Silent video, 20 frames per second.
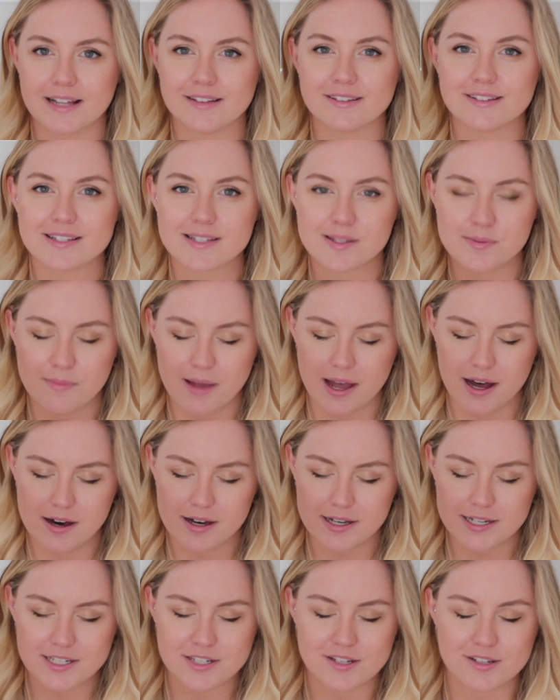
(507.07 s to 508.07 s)
and the
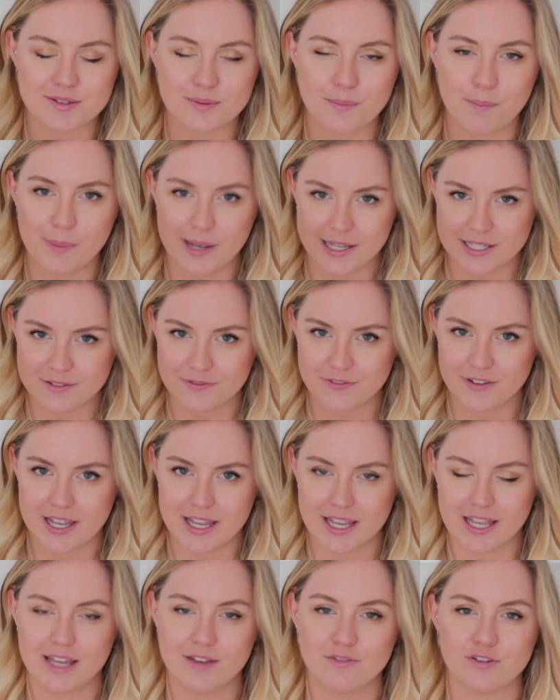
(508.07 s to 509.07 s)
smell is just the best
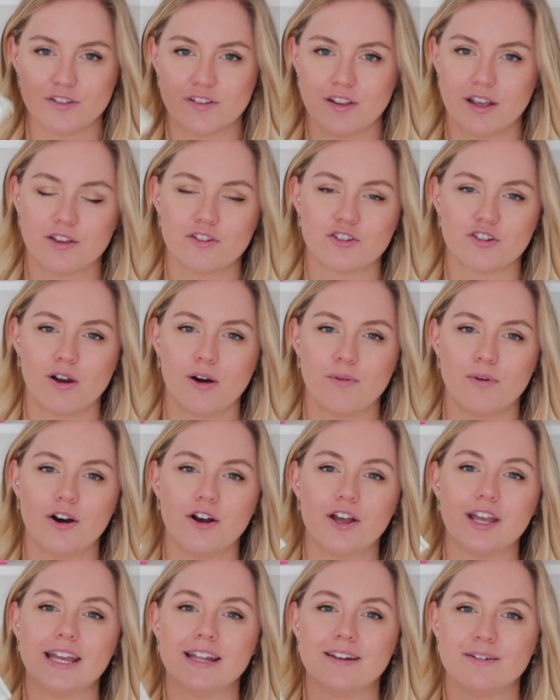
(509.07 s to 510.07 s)
thing if you take a
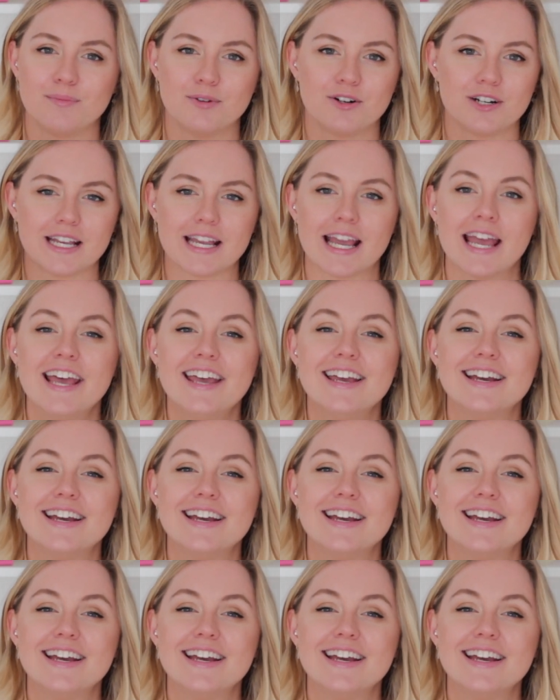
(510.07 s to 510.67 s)
shower in the morning.